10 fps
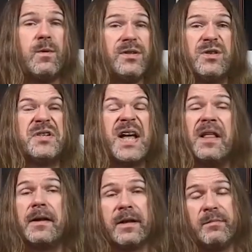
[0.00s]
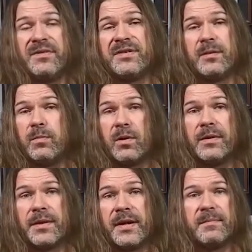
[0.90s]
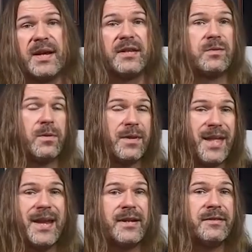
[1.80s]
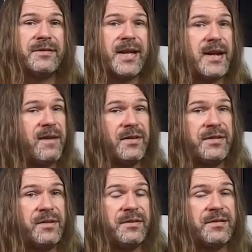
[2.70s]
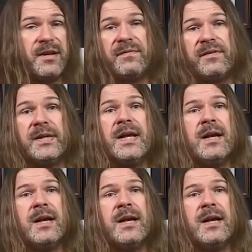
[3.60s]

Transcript: what you're telling them is the important thing. Make it to where they can understand it. Every student's different.